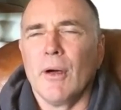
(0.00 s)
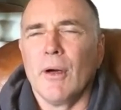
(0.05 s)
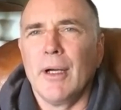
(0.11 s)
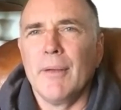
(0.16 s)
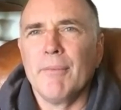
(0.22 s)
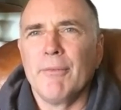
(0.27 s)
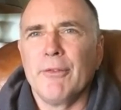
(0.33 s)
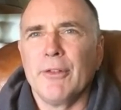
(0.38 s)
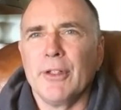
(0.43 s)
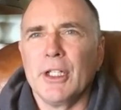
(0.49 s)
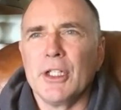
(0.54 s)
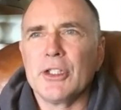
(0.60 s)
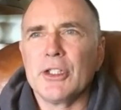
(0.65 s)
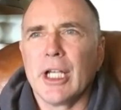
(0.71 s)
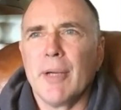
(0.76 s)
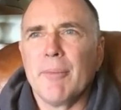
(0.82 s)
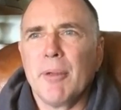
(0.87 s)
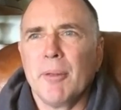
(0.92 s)
so I'm
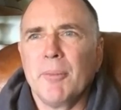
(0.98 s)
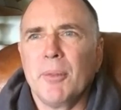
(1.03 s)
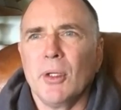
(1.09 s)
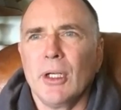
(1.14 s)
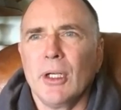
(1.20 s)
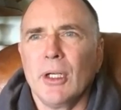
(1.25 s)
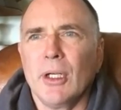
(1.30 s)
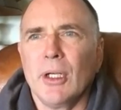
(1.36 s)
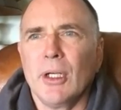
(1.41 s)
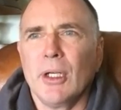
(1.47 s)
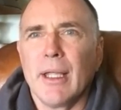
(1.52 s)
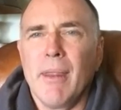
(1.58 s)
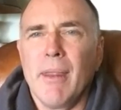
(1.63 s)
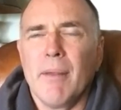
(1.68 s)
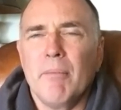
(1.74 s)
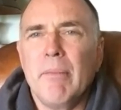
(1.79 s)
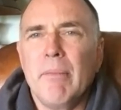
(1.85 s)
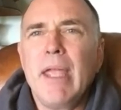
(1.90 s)
finishing up a book.
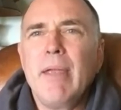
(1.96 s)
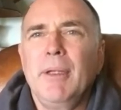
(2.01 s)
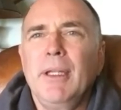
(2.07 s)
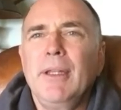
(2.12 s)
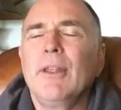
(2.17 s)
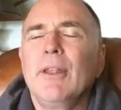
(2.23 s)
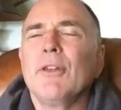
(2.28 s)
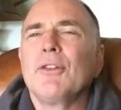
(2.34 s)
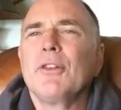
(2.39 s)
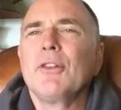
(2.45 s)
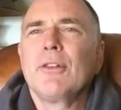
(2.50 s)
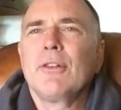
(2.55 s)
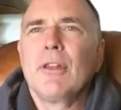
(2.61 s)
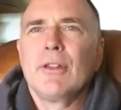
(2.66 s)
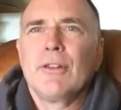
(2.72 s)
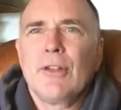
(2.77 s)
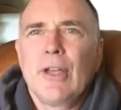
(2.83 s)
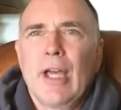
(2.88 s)
Maybe
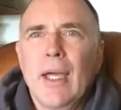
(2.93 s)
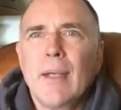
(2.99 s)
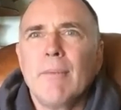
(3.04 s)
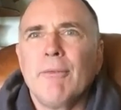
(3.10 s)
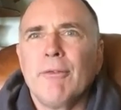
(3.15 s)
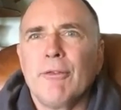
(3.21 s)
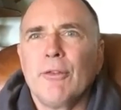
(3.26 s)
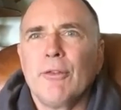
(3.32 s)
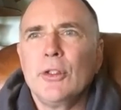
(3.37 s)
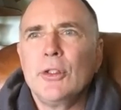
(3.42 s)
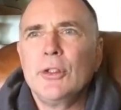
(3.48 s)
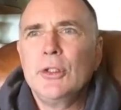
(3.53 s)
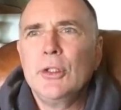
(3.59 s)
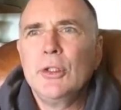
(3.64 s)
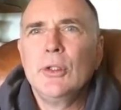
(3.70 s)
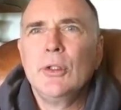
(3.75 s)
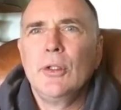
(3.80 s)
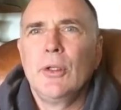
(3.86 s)
this is the time
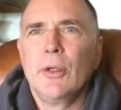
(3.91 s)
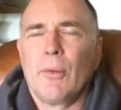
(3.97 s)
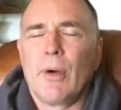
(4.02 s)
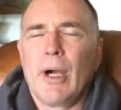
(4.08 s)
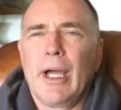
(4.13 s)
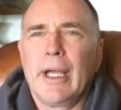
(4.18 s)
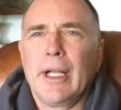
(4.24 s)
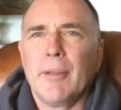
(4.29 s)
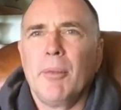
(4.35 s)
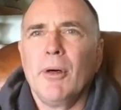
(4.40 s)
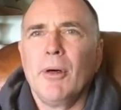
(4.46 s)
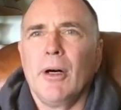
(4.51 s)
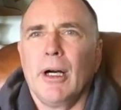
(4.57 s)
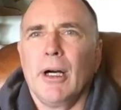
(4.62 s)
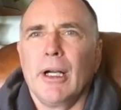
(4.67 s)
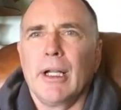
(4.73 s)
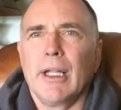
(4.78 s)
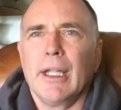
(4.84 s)
for you to write a
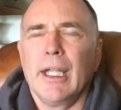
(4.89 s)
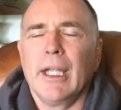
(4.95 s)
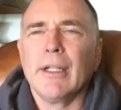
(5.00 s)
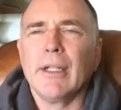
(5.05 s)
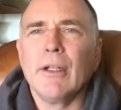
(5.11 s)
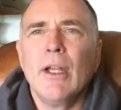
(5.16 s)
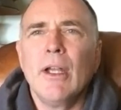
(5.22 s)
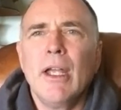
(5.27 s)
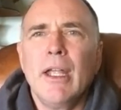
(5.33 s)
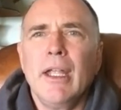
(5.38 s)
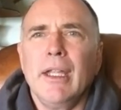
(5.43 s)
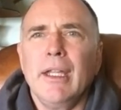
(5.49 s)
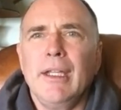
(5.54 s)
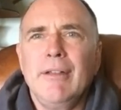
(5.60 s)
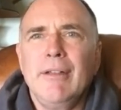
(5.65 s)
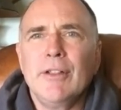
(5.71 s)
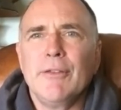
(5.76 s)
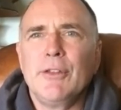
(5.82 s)
book. And
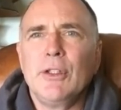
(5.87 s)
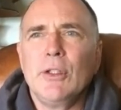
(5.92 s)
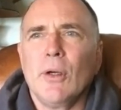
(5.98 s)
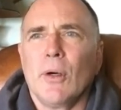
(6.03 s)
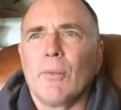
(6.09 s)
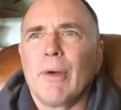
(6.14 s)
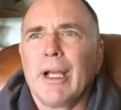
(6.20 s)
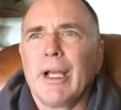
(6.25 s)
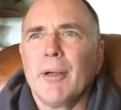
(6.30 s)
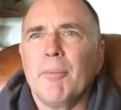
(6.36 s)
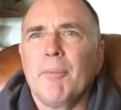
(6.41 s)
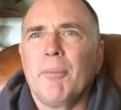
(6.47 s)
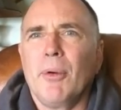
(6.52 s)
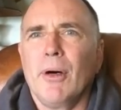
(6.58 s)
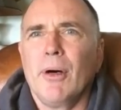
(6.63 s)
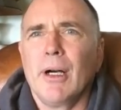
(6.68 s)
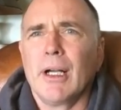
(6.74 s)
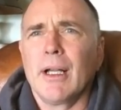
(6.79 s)
even if you don't
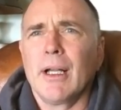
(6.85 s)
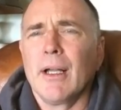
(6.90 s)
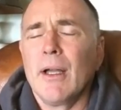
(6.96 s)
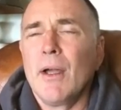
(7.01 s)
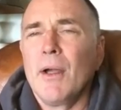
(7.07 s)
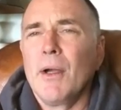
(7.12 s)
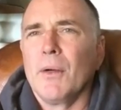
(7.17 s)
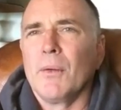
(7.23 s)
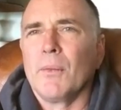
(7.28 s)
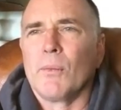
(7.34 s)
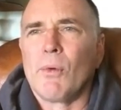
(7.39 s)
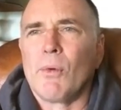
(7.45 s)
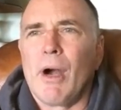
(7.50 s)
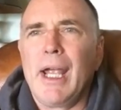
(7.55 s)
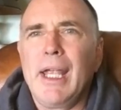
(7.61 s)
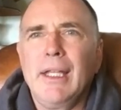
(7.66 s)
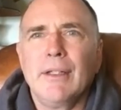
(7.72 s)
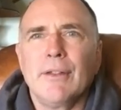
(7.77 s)
write a book,
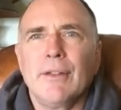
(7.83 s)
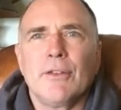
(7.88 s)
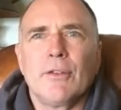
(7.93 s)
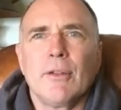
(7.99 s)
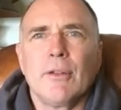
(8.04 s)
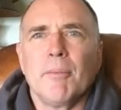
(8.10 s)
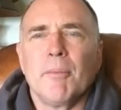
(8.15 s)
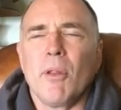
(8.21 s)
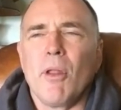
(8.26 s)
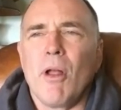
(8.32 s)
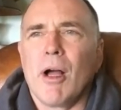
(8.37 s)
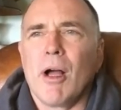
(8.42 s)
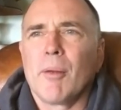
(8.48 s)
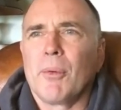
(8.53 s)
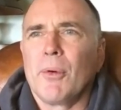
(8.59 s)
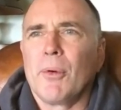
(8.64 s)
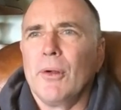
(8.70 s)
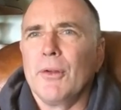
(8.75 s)
write some
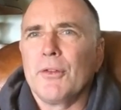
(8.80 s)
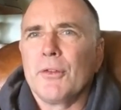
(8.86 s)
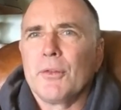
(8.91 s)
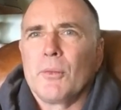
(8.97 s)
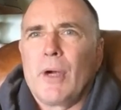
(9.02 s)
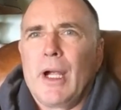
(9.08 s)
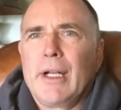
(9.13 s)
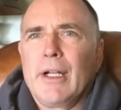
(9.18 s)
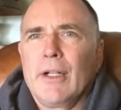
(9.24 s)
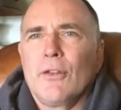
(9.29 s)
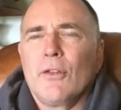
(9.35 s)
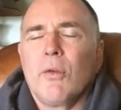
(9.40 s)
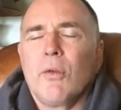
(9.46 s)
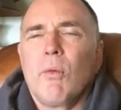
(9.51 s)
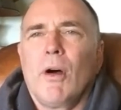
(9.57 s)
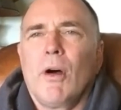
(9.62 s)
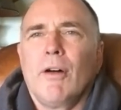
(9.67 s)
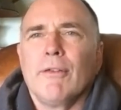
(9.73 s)
blog posts, write
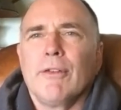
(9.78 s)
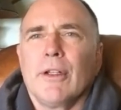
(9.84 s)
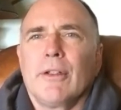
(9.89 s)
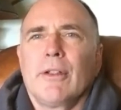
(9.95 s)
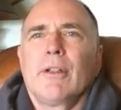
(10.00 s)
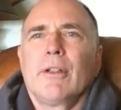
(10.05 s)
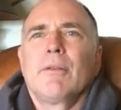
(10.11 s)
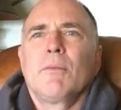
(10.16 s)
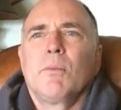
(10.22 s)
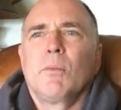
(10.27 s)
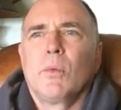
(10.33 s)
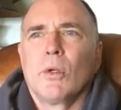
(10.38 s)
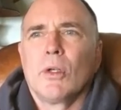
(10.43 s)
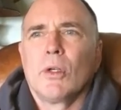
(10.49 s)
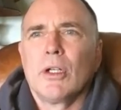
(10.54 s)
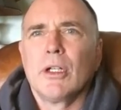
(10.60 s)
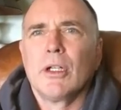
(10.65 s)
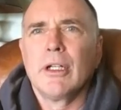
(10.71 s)
a
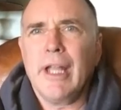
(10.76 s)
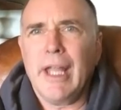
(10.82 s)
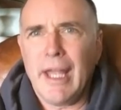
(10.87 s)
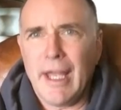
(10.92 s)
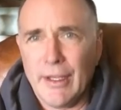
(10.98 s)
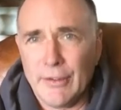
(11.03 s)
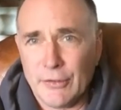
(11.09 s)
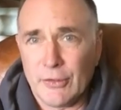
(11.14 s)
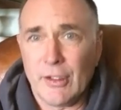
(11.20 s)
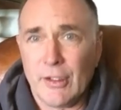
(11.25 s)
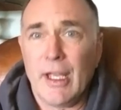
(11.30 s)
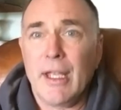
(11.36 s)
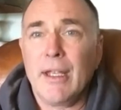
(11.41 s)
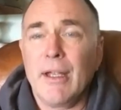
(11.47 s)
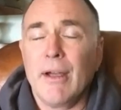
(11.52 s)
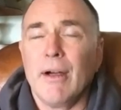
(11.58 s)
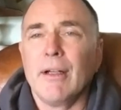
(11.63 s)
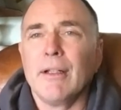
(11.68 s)
1,200-word
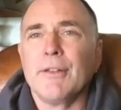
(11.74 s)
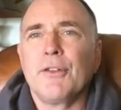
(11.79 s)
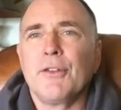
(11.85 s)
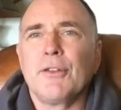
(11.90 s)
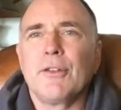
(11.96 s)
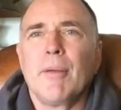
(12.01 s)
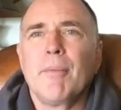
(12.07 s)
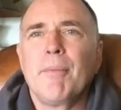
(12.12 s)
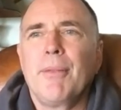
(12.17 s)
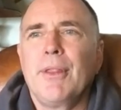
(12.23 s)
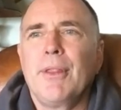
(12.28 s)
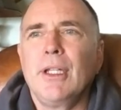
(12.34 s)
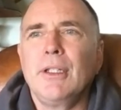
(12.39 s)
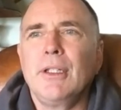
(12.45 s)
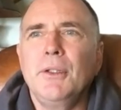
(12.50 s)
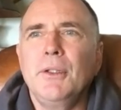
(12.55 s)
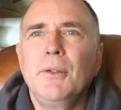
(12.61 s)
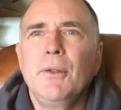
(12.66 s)
essay on
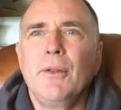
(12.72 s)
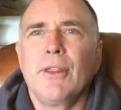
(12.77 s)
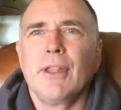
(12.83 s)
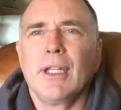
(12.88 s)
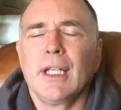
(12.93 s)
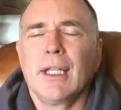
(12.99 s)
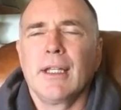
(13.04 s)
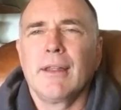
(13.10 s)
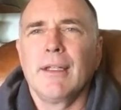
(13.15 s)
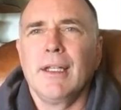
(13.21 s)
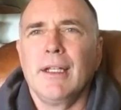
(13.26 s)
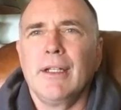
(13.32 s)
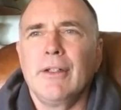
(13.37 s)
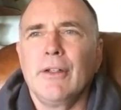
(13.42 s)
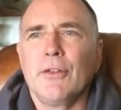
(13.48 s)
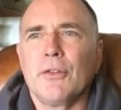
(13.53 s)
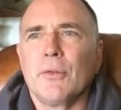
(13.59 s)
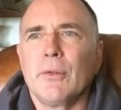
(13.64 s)
something you think
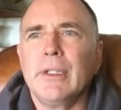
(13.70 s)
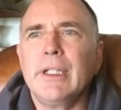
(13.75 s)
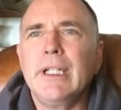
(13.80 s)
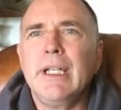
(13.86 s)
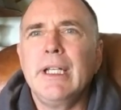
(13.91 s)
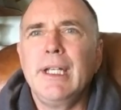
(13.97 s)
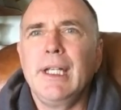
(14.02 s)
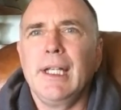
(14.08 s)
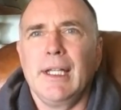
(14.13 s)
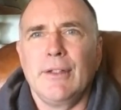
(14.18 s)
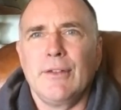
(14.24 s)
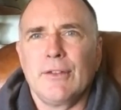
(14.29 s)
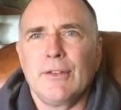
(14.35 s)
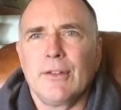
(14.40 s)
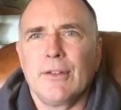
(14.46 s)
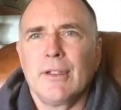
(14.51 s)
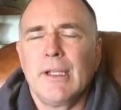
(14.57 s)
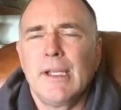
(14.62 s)
the industry
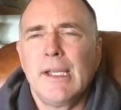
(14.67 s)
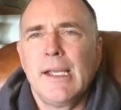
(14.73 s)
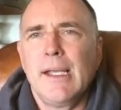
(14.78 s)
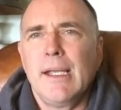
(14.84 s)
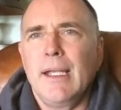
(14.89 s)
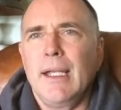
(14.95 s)
needs.